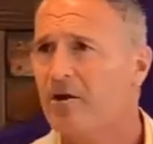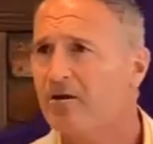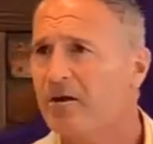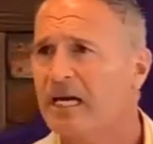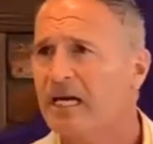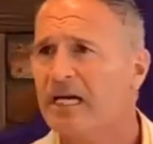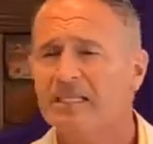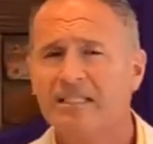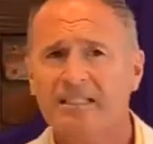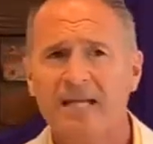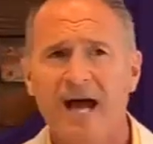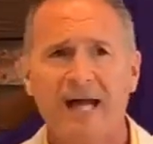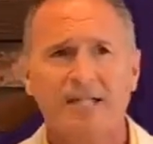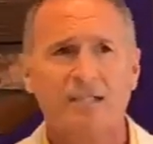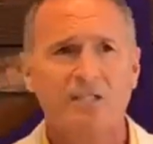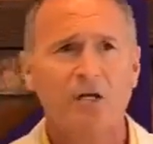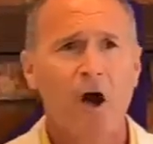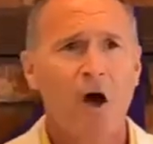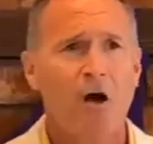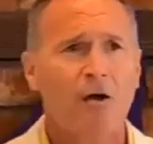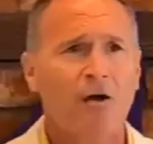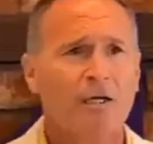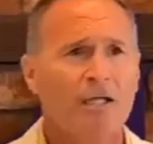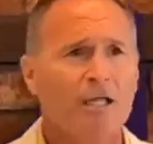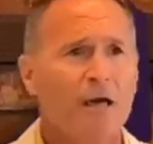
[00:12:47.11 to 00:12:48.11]
He's not
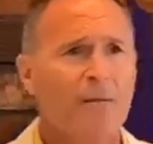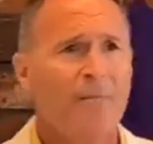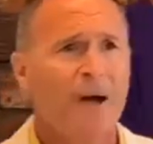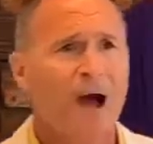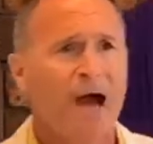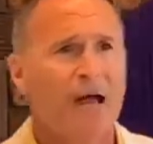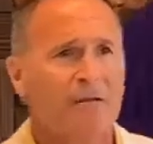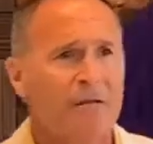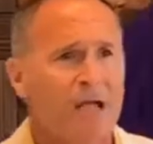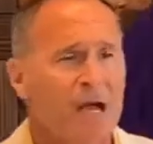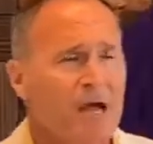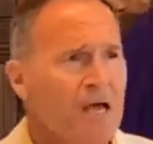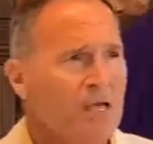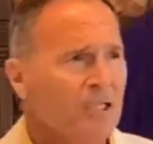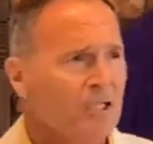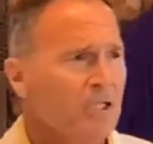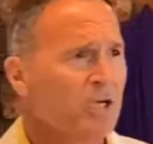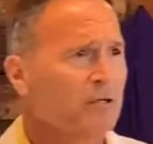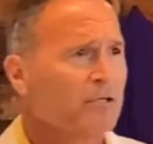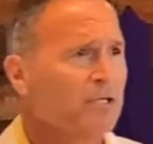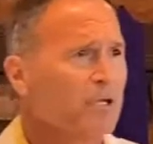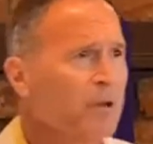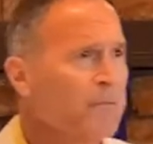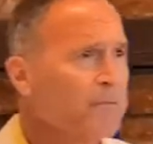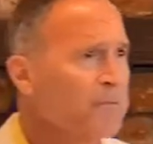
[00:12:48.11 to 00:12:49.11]
talking about to
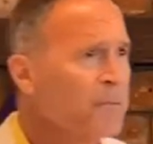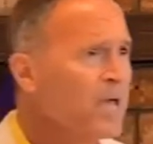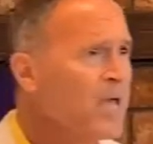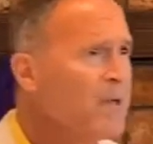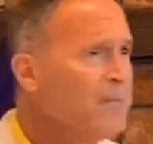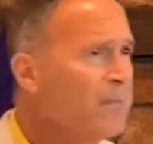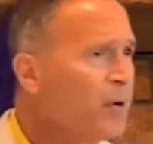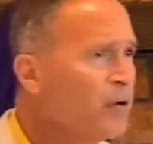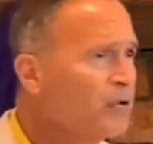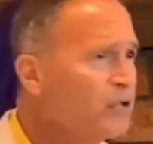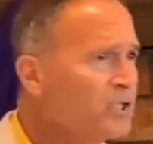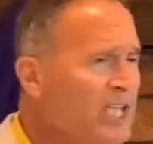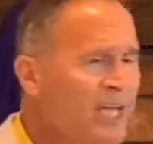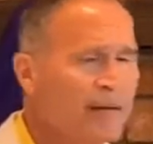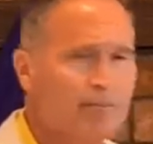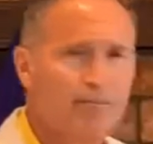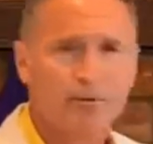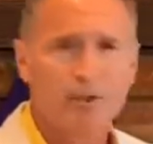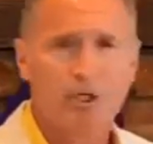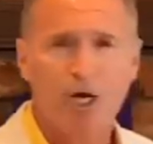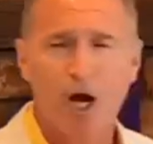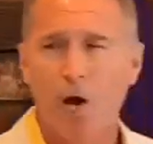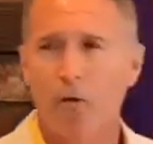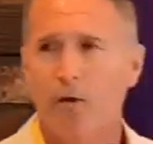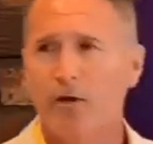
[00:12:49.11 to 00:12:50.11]
some people
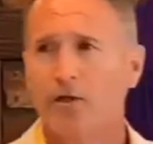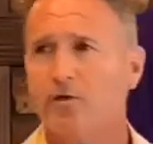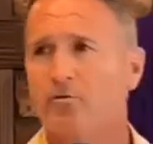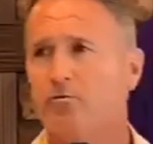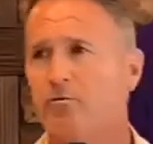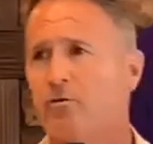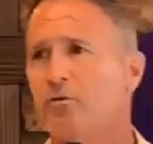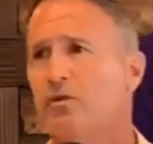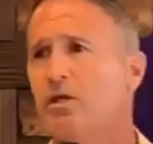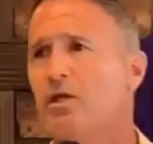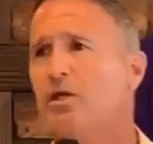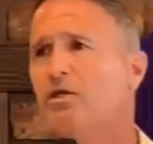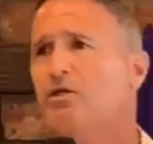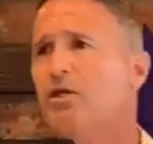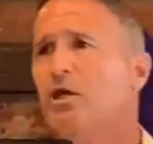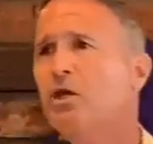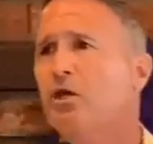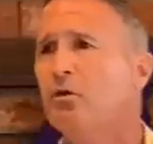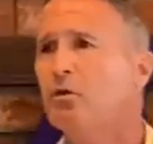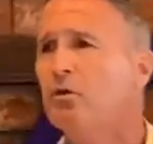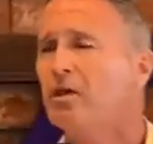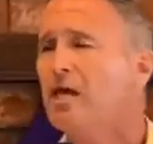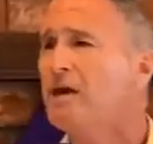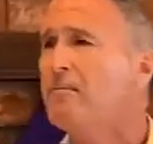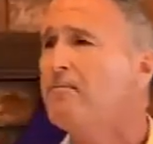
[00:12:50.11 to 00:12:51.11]
tiptoeing through the
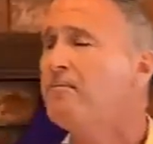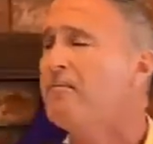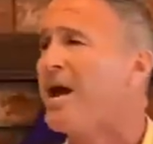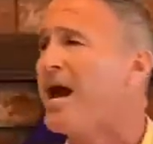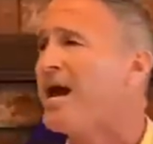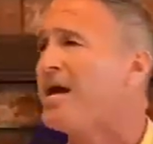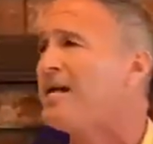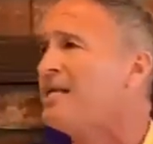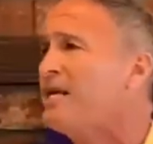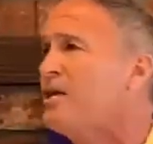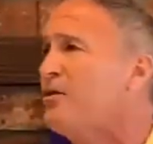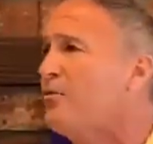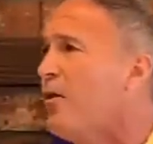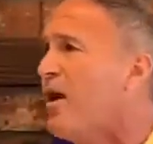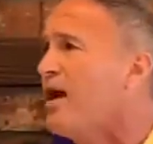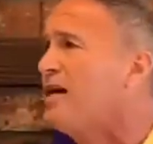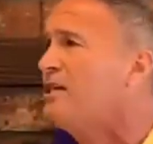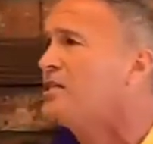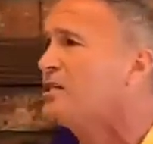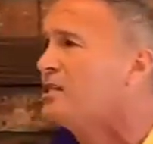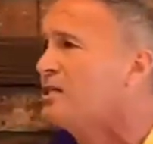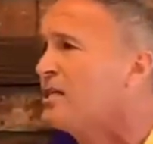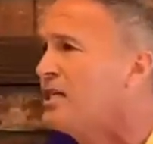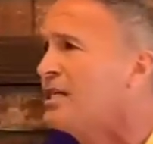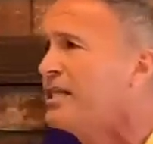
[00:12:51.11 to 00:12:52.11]
tulip,
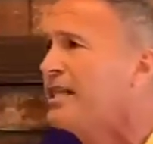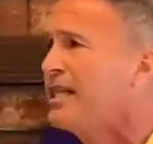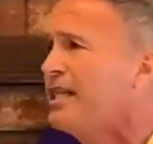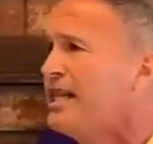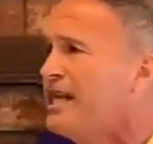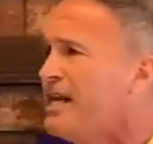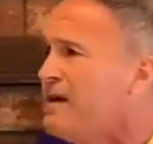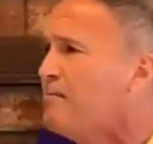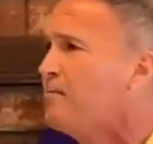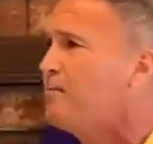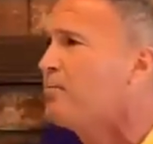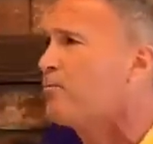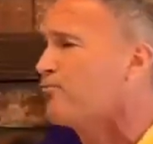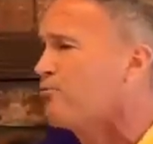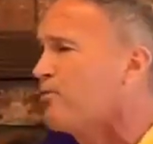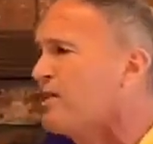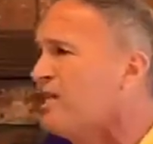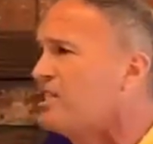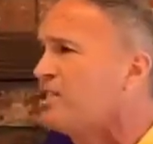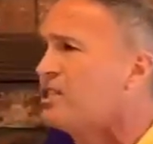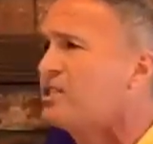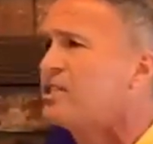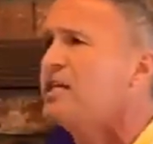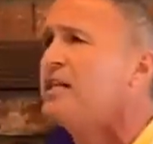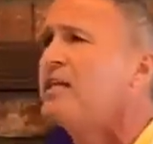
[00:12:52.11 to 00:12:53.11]
panty-waisted,
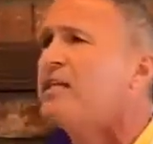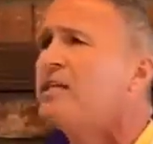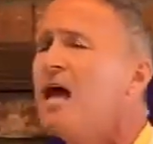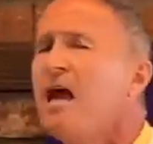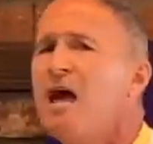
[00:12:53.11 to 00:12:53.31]
limp-wristed,